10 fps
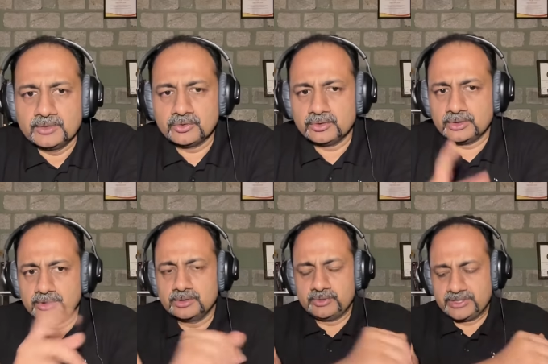So
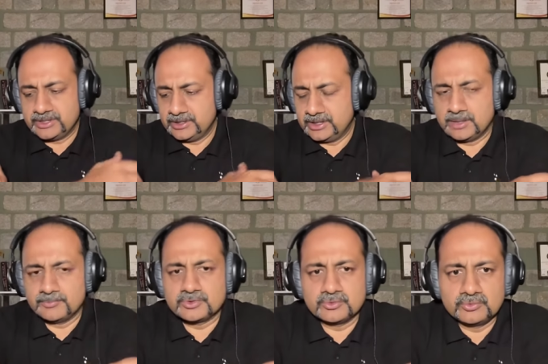the question then
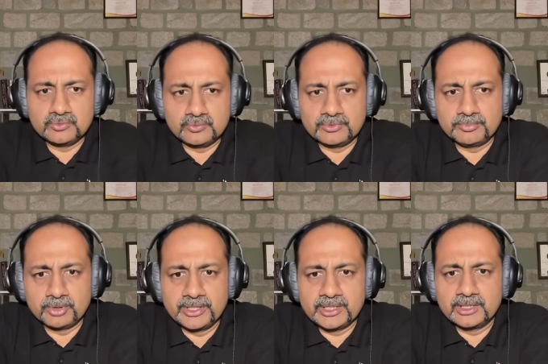comes to the
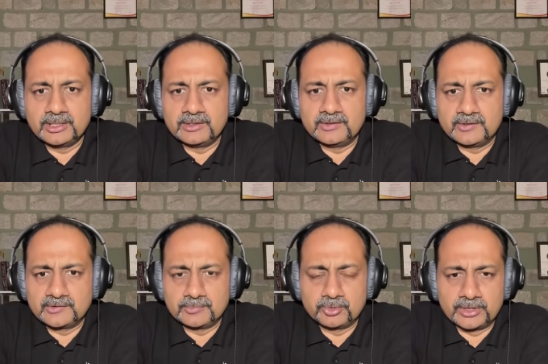political
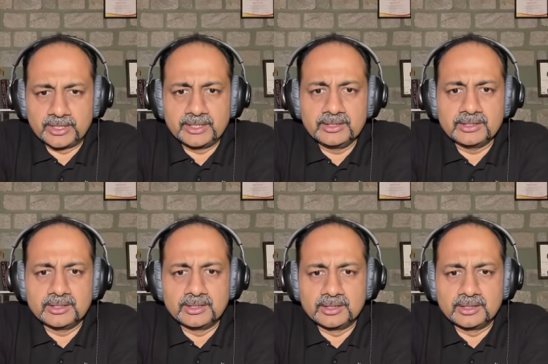support, right?